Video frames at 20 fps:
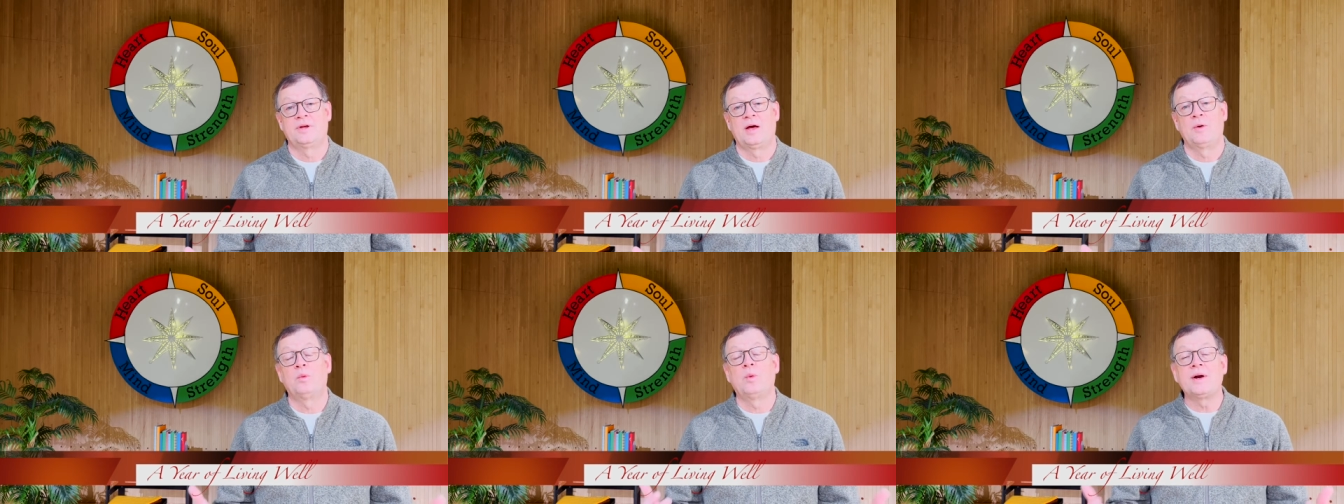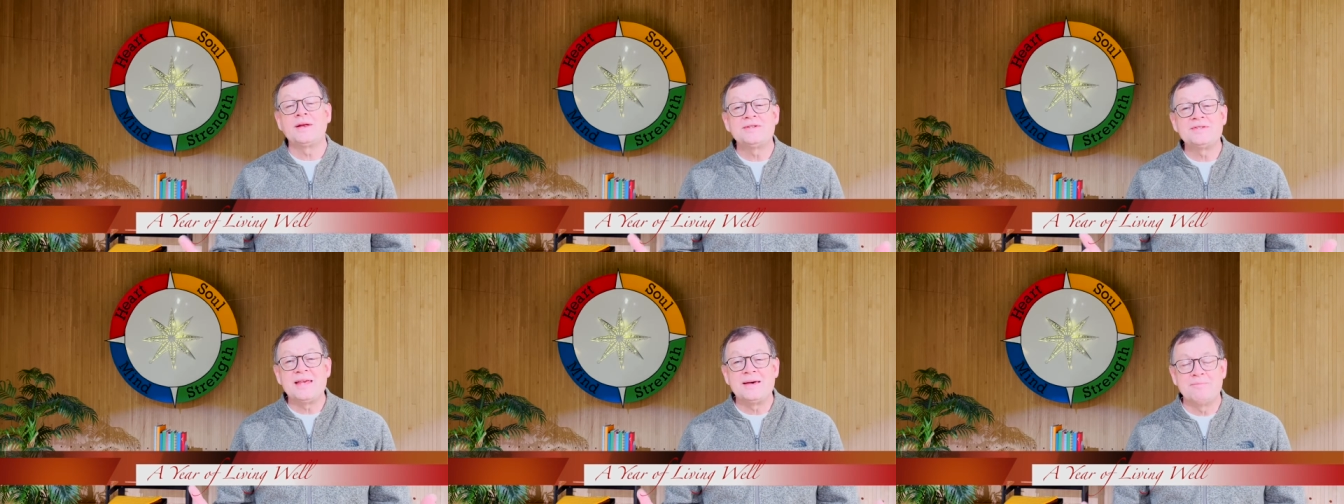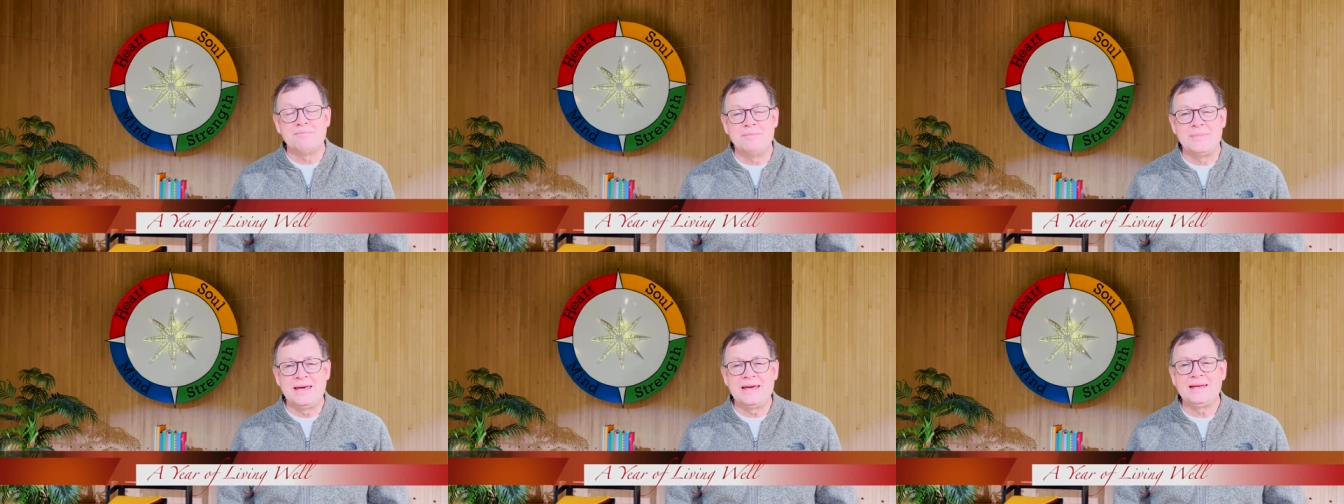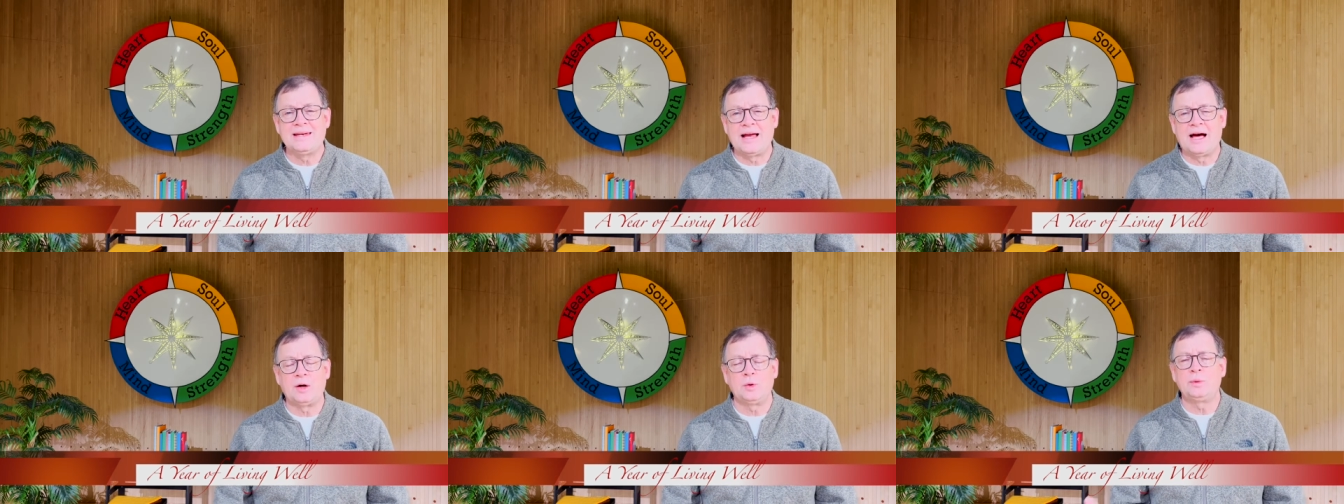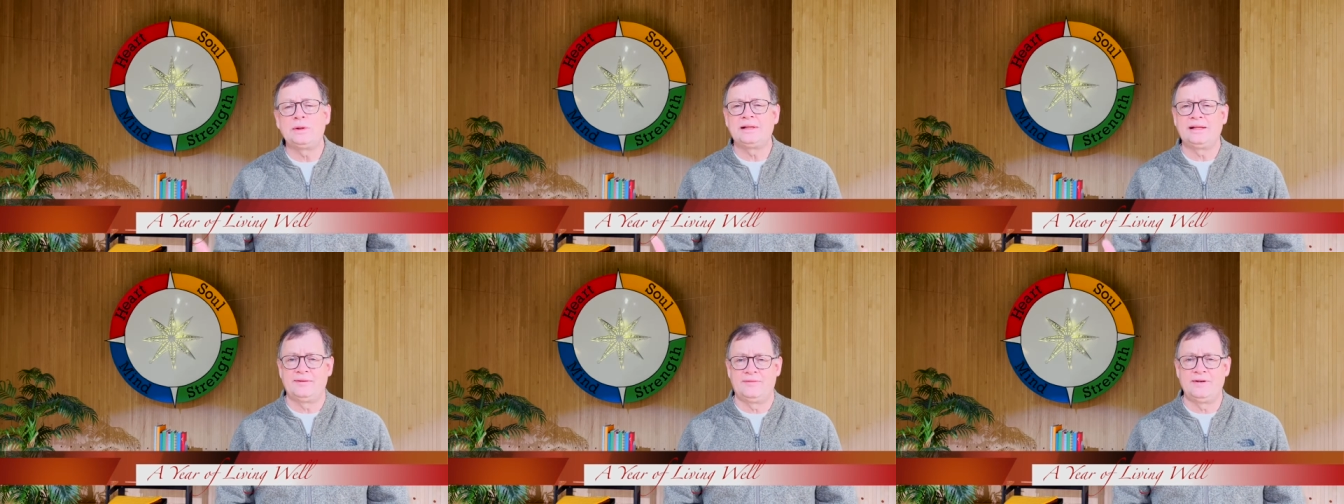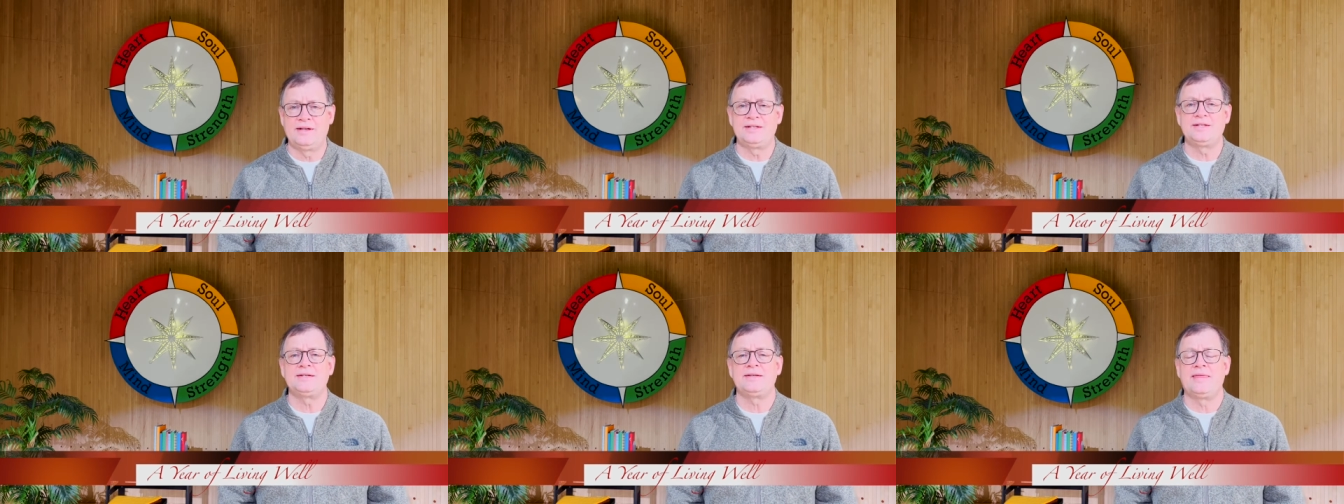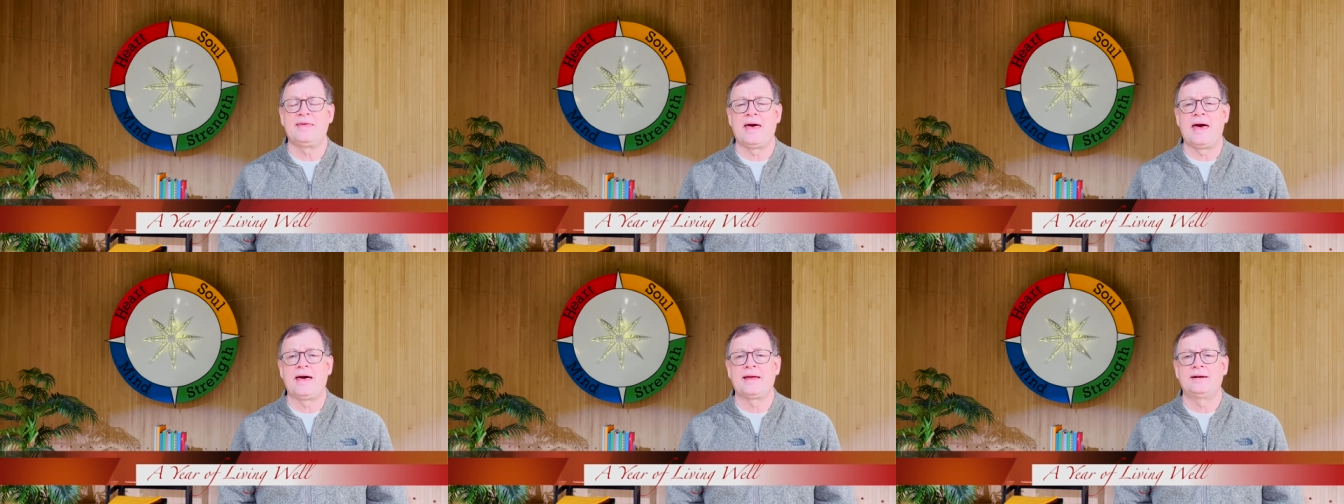And what does that mean? How do we live into
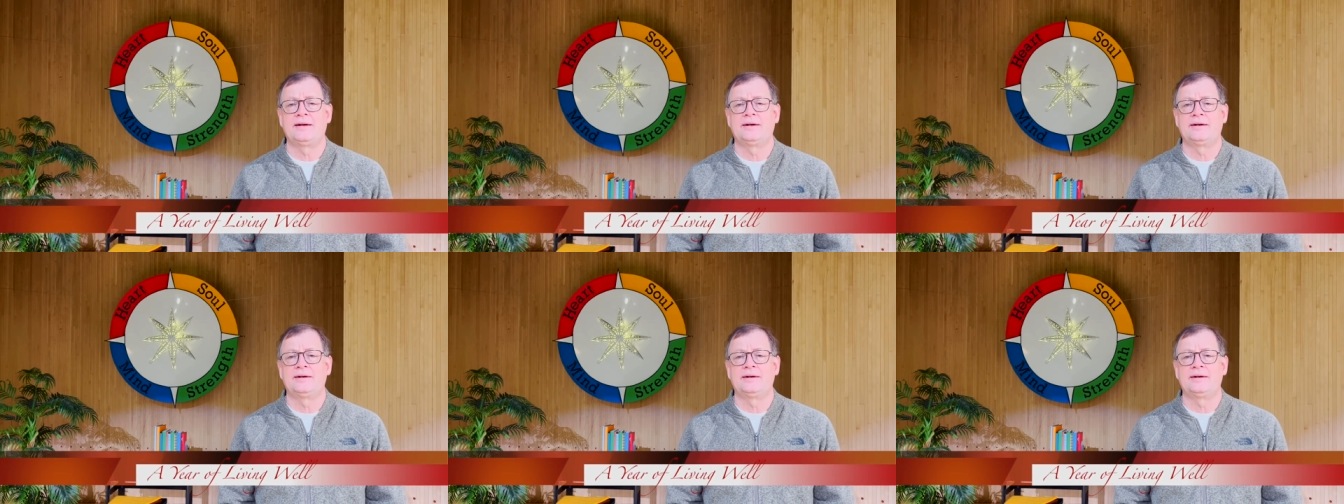that?